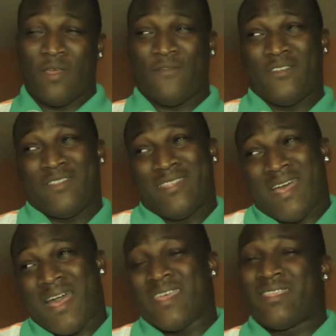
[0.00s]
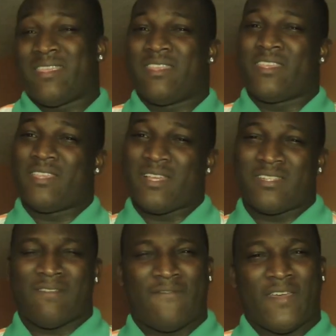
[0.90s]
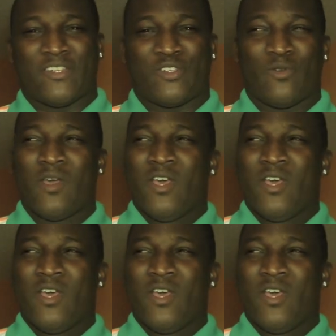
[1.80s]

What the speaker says: If you're not, then it doesn't affect you.